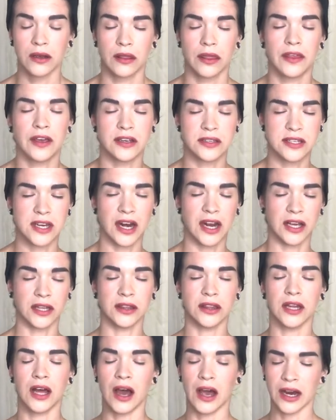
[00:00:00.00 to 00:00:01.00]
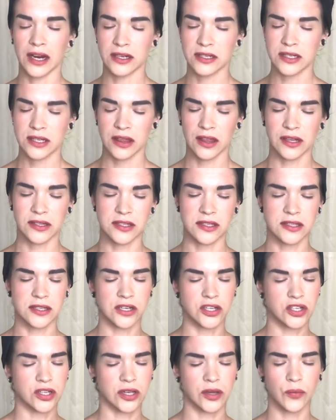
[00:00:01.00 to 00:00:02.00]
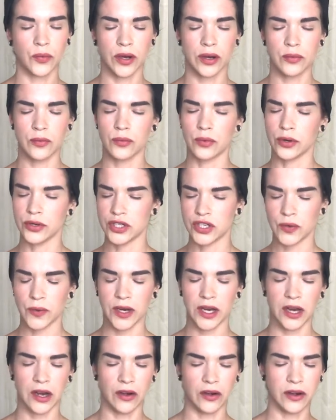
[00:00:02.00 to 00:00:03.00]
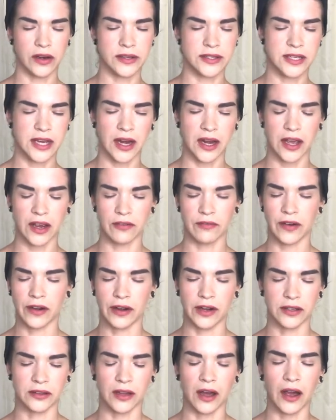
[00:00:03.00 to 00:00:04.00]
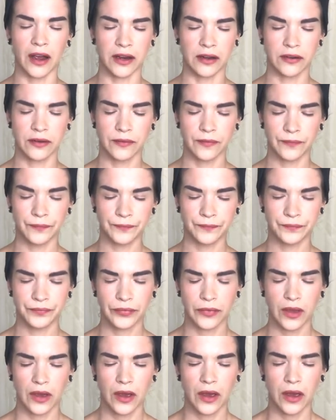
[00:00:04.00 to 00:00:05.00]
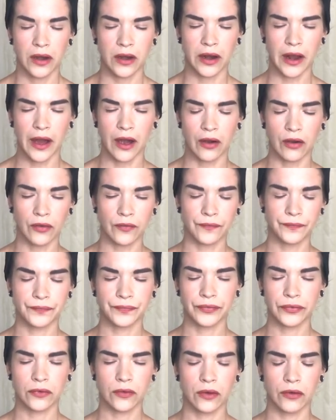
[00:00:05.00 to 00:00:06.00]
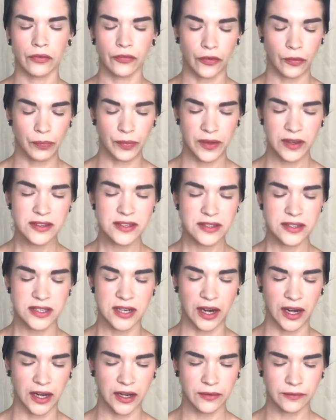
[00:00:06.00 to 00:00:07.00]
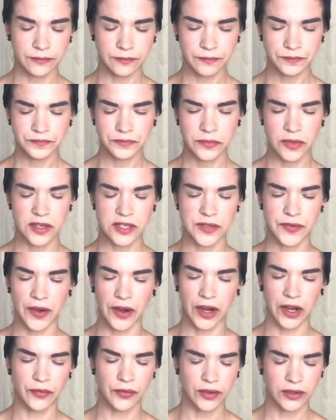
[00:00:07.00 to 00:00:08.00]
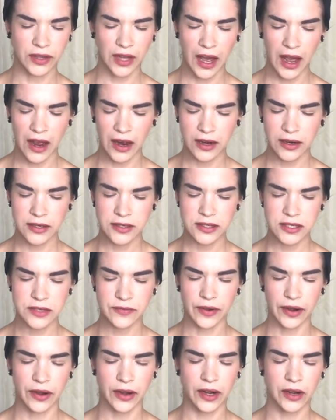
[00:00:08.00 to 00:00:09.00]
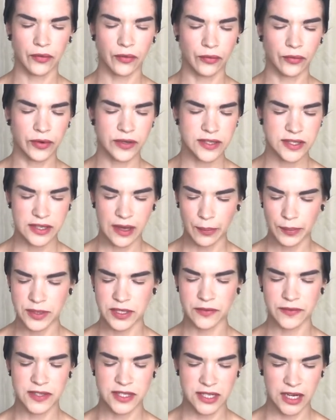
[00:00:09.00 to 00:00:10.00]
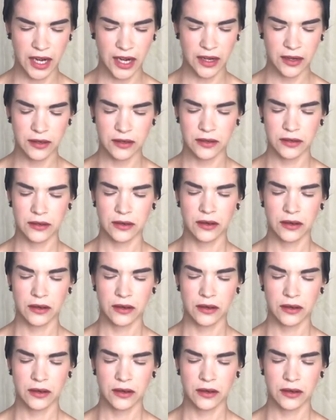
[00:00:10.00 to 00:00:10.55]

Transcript: things getting aligned. That's essentially what we're doing here, is getting very aligned. Now, from this state, this very relaxed, very receptive state,